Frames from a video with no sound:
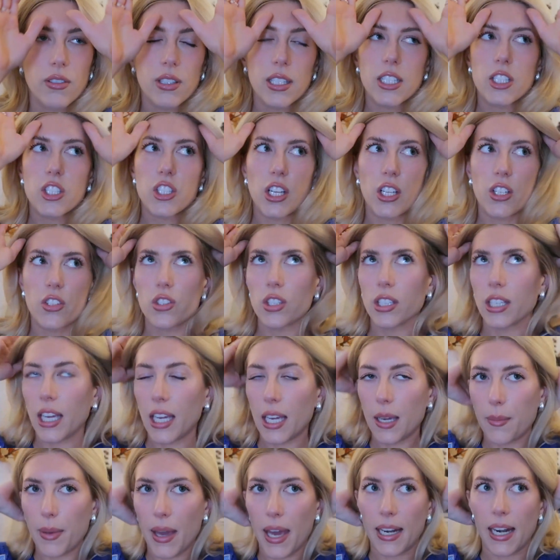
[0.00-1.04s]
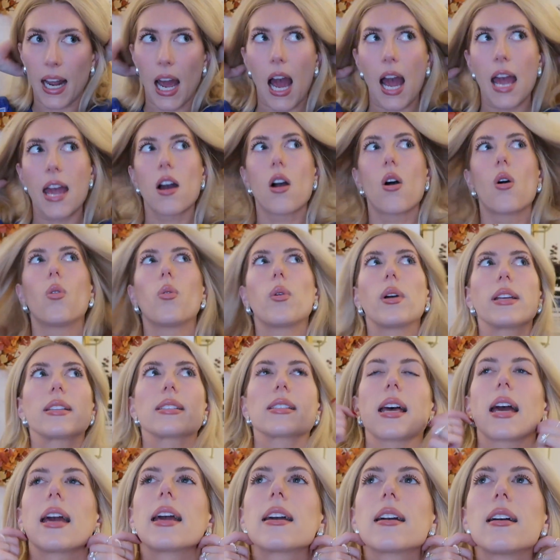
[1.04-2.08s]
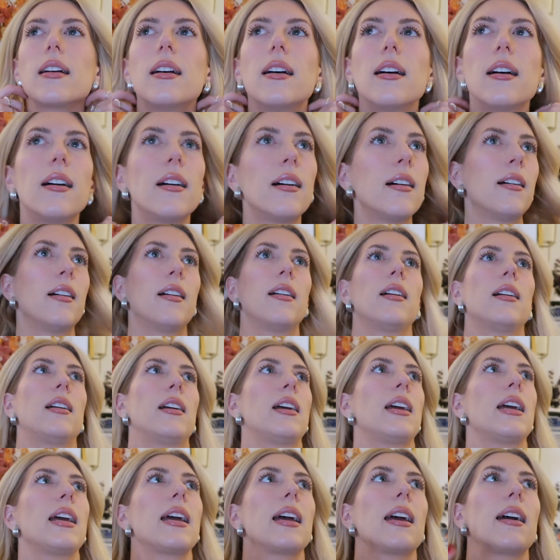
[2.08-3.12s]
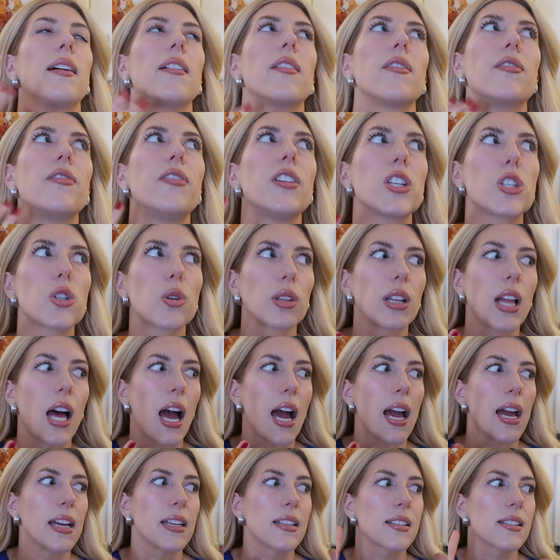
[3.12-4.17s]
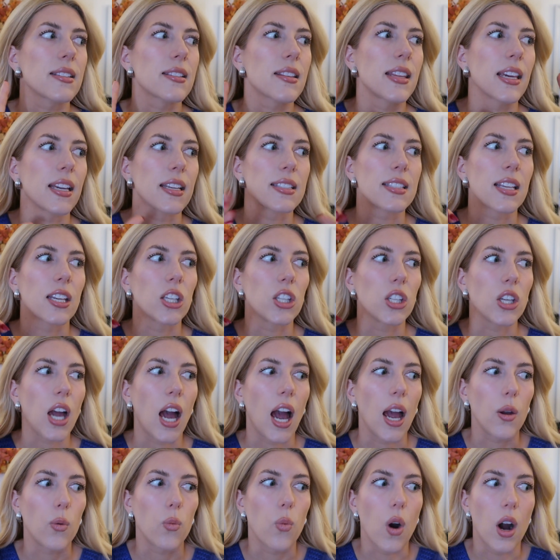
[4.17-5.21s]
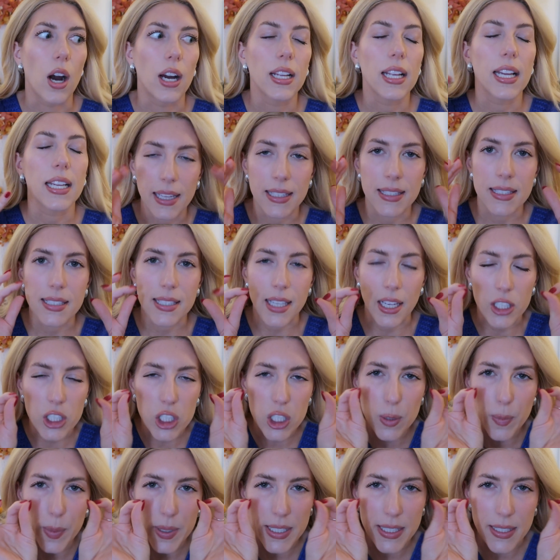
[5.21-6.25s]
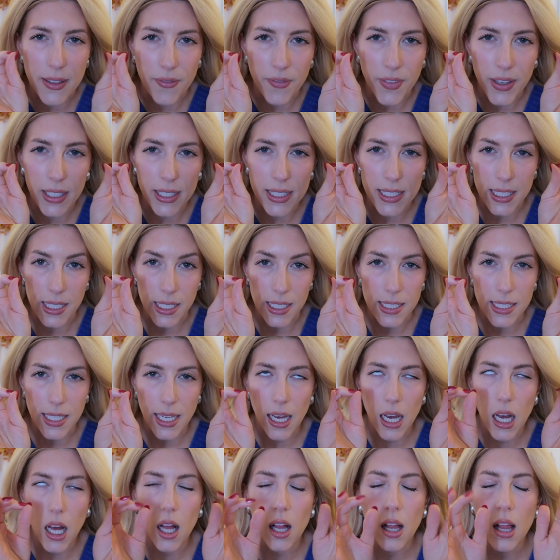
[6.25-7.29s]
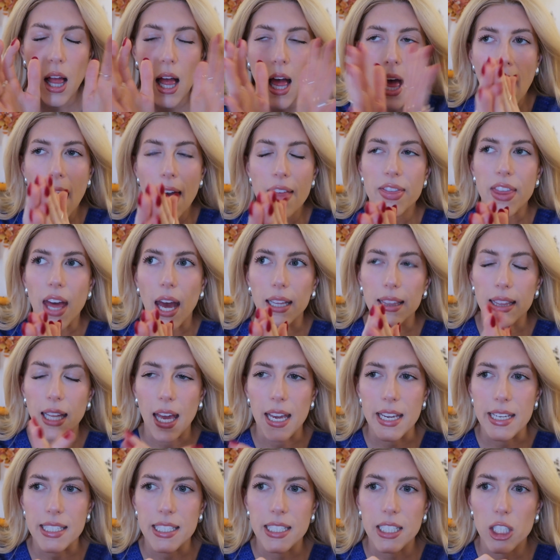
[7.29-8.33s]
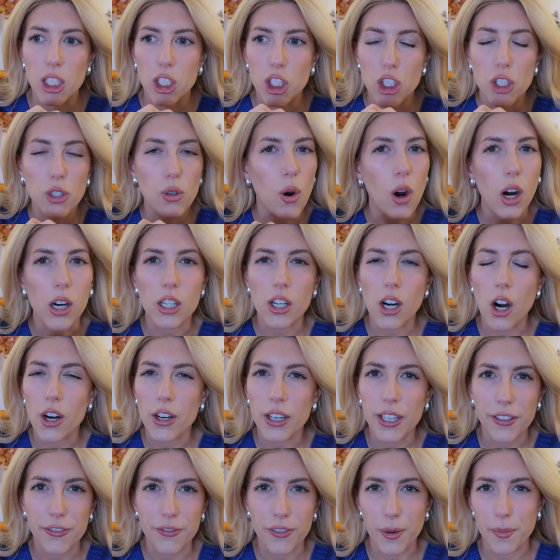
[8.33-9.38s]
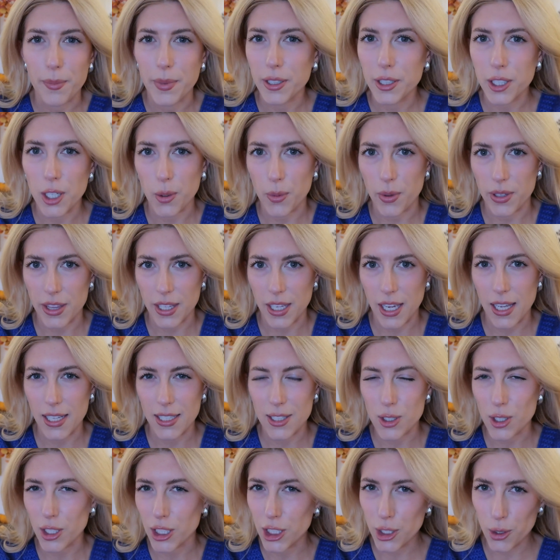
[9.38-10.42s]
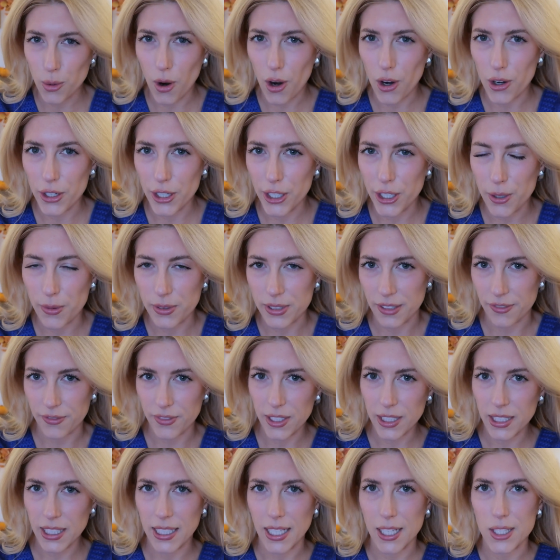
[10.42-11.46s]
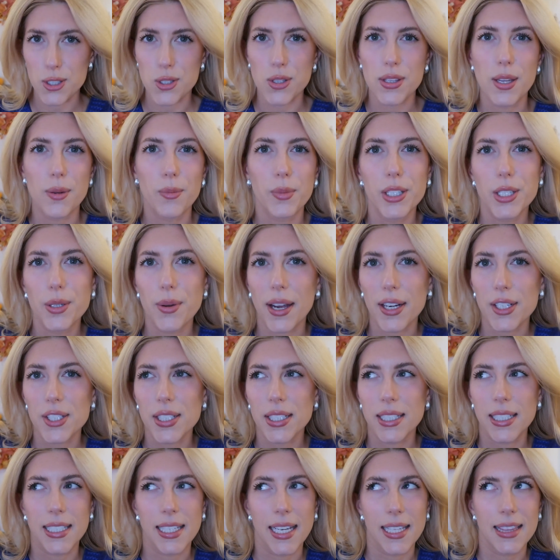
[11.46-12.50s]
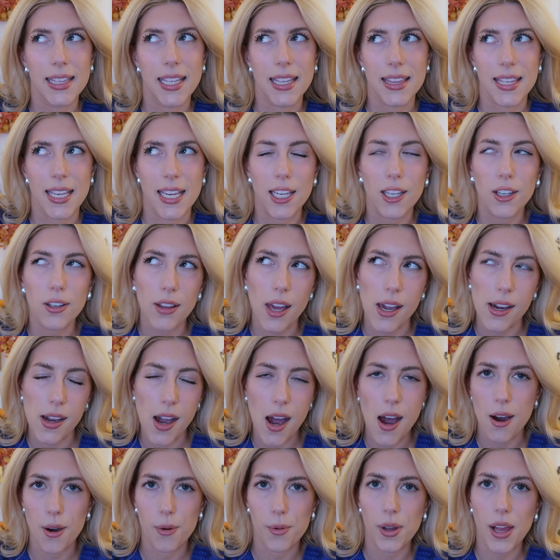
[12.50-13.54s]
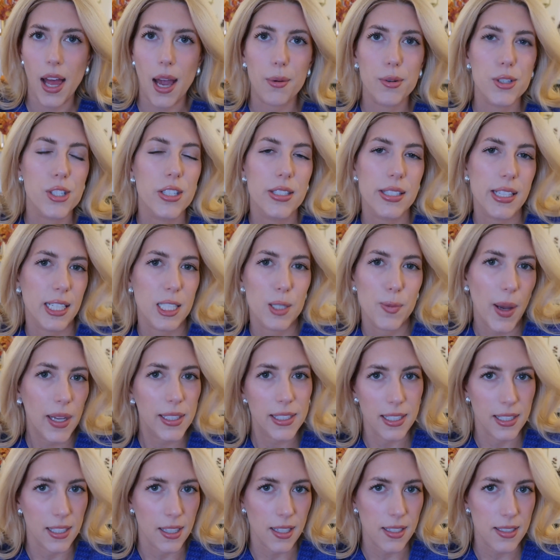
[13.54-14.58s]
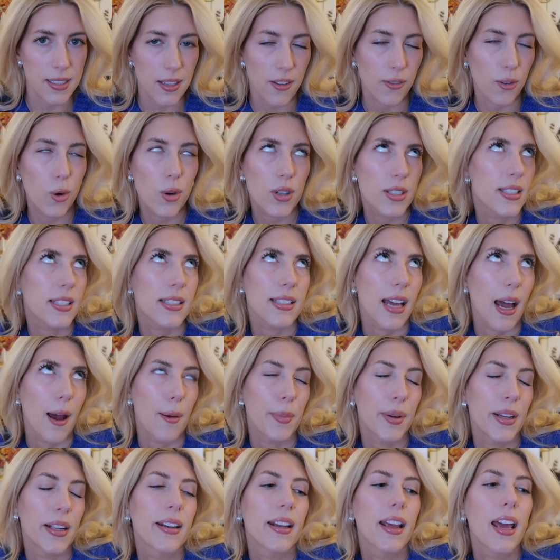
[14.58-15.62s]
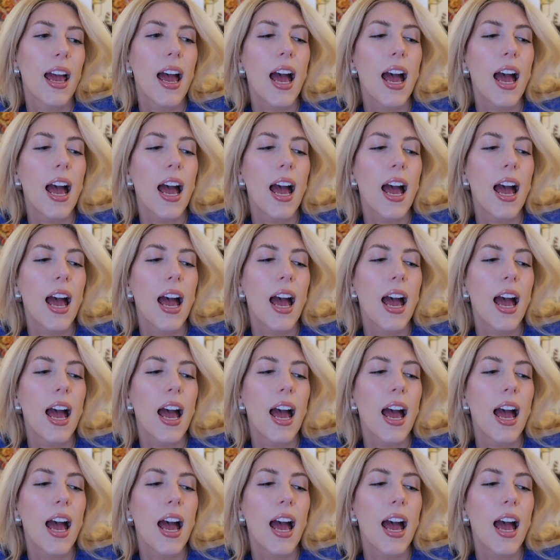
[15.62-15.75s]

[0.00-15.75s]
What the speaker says: really change the game. And I always like visualize things that I want in such specific detail that like you are already familiar with it. It's like you already know what the feeling is. So then when you actually get the thing, you're like, oh, well, I was just expecting this. Of course this happened.